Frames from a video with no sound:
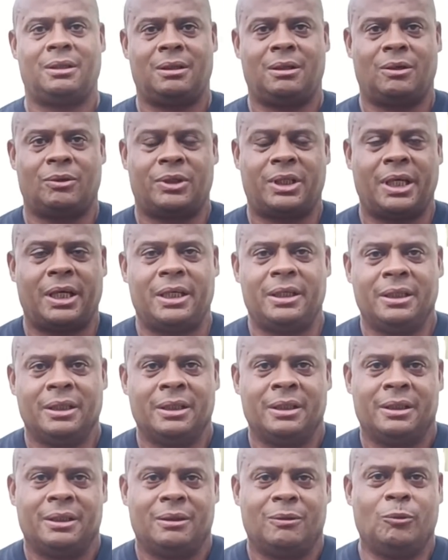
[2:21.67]
Okay?
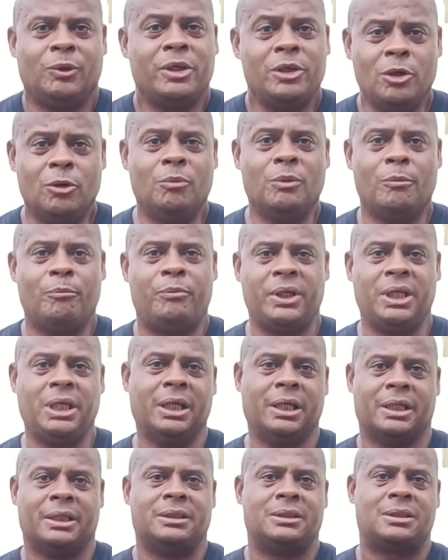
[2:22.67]
We're human
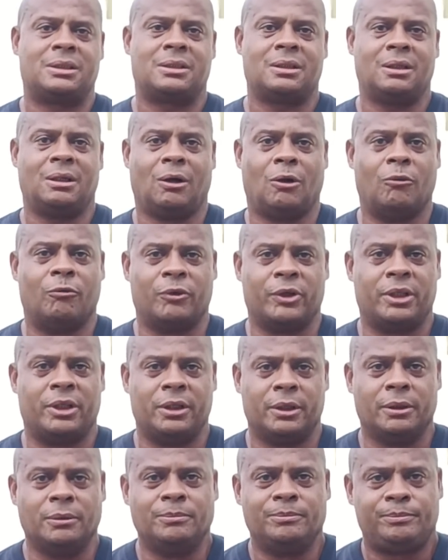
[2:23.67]
beings over
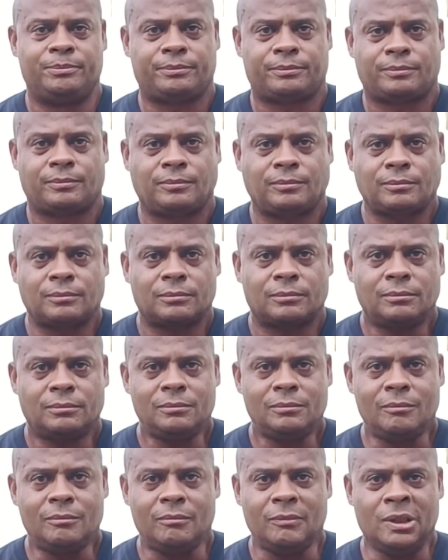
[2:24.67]
here.
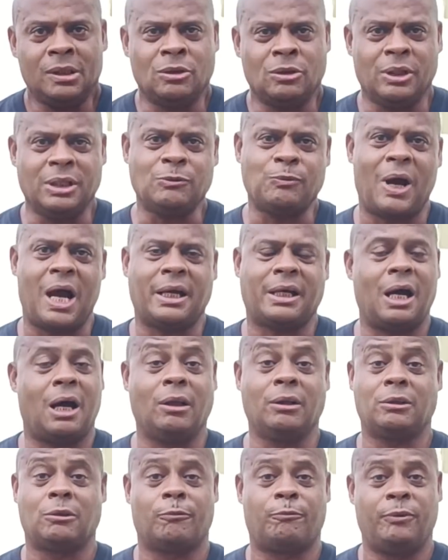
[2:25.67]
So that's why I
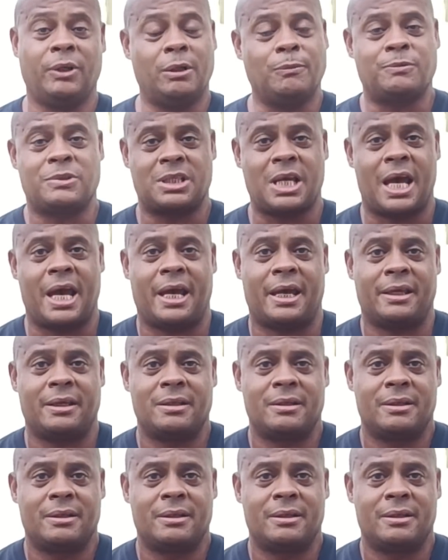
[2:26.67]
call it the flip side.